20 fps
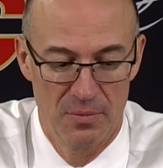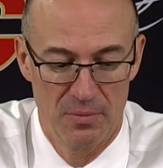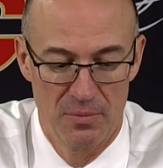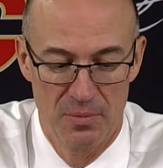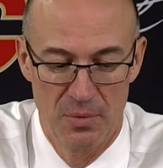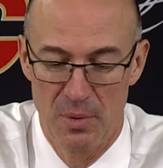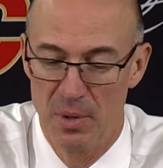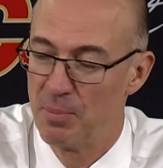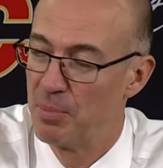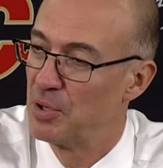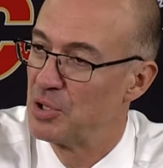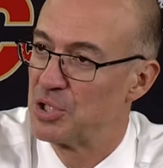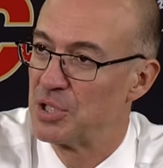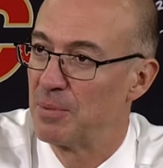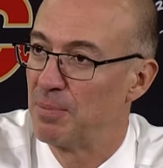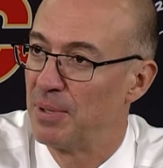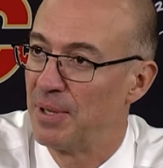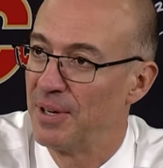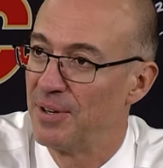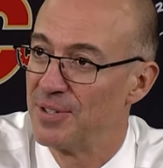we pushed
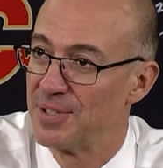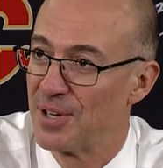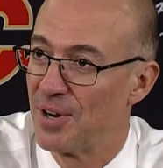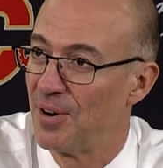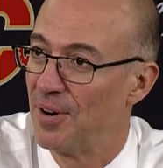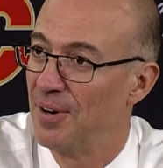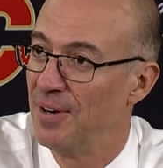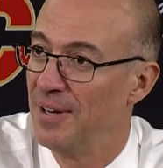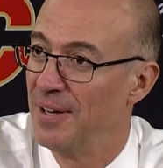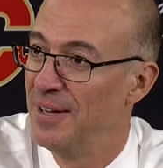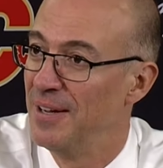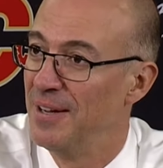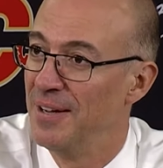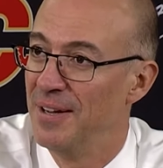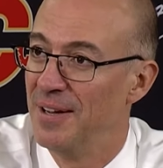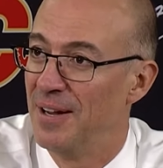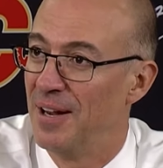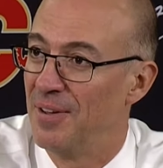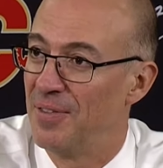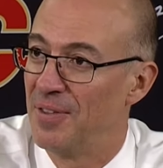the players hard.
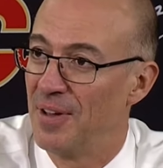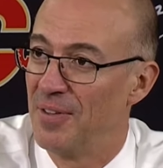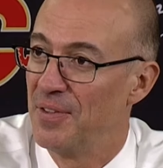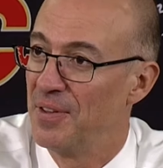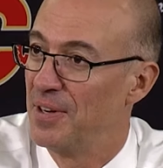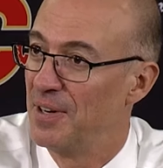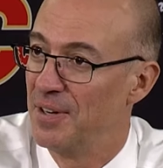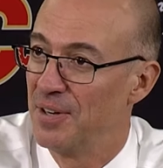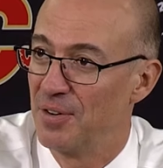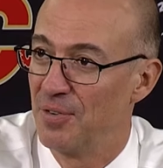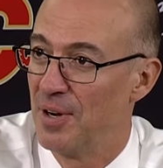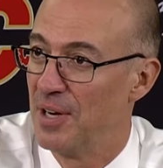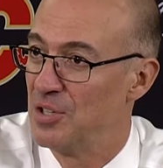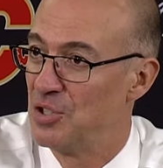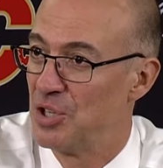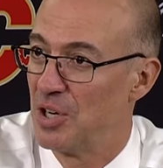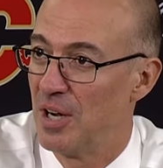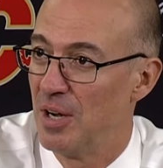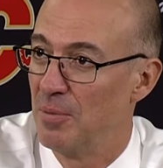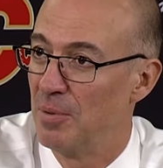I thought they did a great
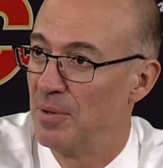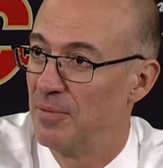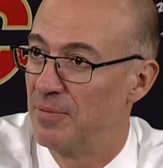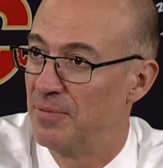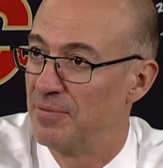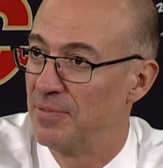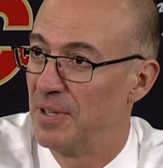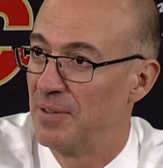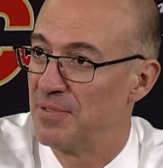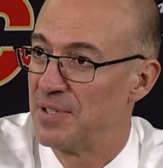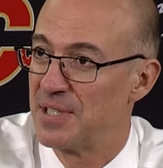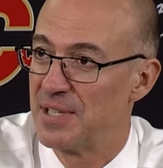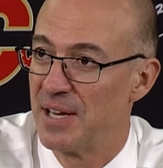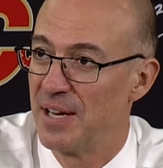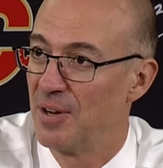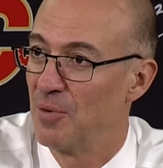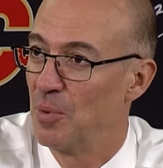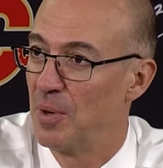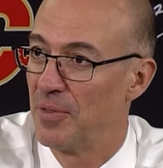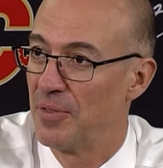job of
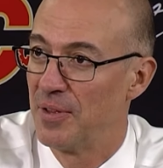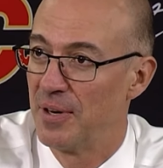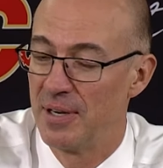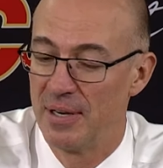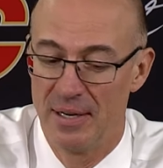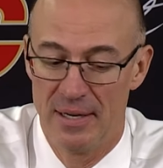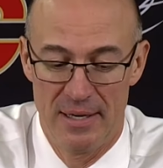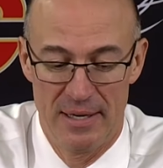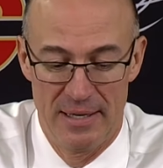staying with it.